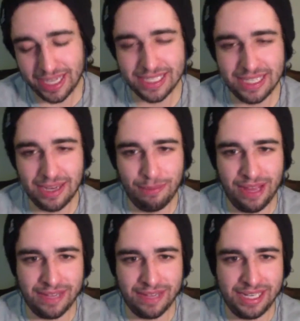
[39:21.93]
up, we
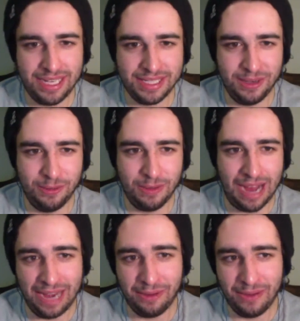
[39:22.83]
have a contestant who
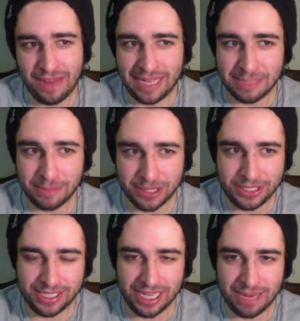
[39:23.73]
I don't have as much
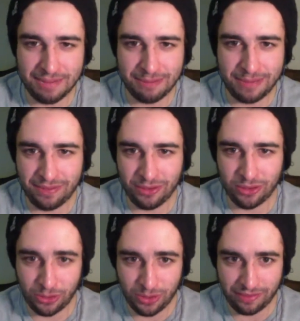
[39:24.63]
to say about, but I feel
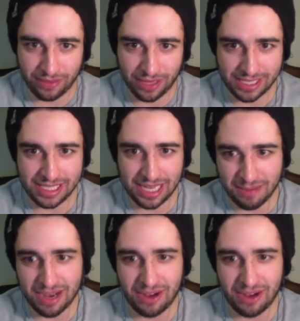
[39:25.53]
you have a lot to say about.